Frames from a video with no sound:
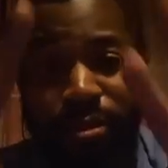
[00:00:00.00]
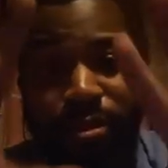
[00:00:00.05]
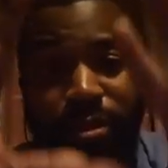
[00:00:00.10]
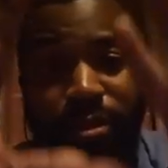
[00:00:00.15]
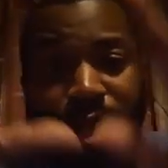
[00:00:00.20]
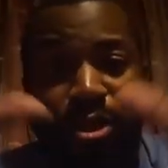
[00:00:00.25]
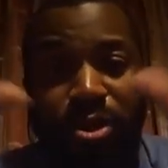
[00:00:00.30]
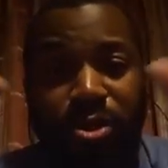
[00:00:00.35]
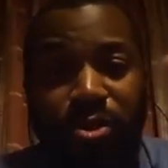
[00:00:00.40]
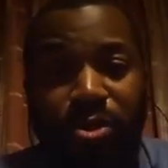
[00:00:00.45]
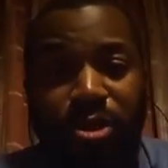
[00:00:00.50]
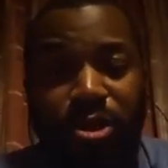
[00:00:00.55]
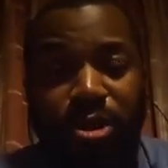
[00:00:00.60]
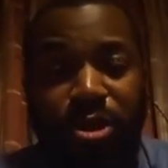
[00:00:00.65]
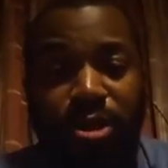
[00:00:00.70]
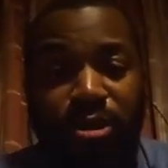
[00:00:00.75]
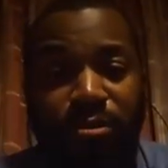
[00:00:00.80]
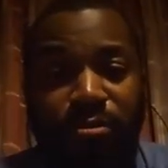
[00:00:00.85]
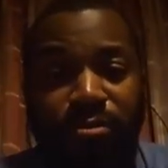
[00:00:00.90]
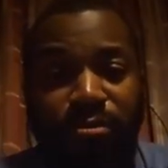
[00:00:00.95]
thank you
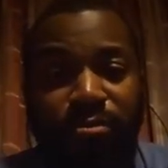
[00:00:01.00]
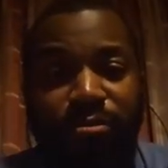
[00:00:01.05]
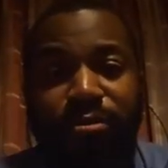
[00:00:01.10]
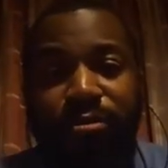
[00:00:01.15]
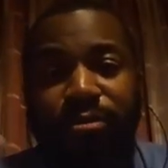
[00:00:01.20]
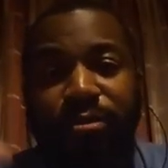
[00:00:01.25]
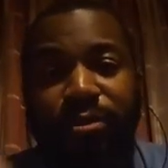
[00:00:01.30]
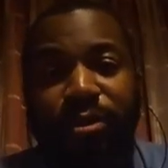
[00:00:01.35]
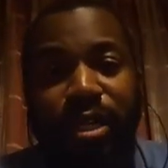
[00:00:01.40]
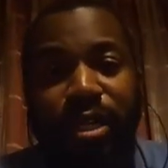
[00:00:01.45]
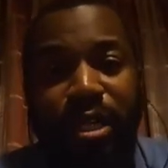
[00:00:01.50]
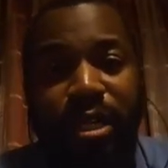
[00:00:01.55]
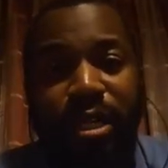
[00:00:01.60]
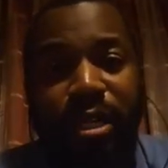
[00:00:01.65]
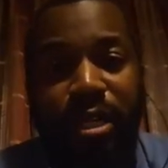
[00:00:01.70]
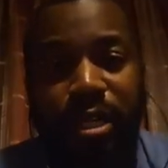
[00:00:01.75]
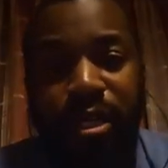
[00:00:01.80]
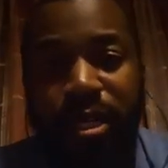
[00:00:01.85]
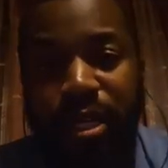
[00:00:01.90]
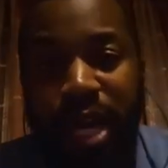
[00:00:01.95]
all.
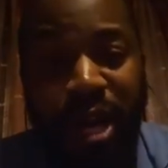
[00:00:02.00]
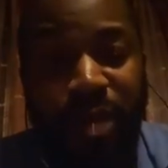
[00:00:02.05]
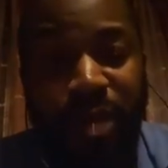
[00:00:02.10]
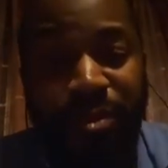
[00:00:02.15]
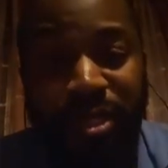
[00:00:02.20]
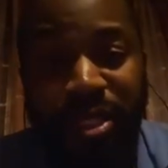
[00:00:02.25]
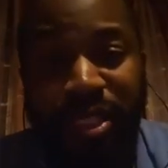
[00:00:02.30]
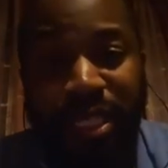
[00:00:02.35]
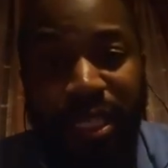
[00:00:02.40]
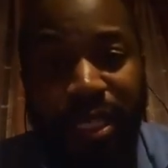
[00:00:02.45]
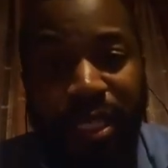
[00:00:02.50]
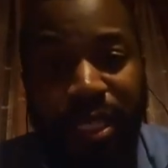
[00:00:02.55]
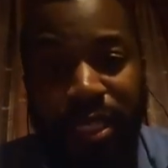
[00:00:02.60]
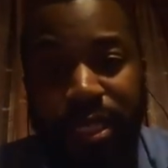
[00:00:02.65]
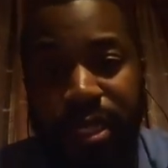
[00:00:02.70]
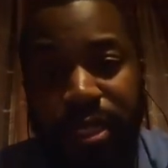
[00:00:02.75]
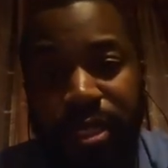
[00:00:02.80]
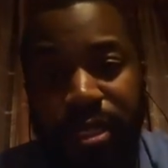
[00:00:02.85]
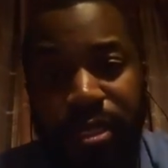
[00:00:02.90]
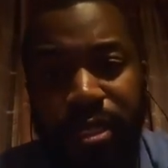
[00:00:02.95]
I'll be checking
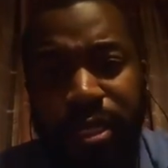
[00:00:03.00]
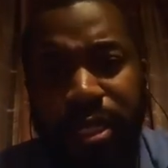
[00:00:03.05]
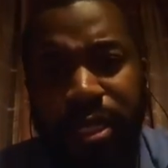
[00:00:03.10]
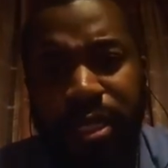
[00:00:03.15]
in.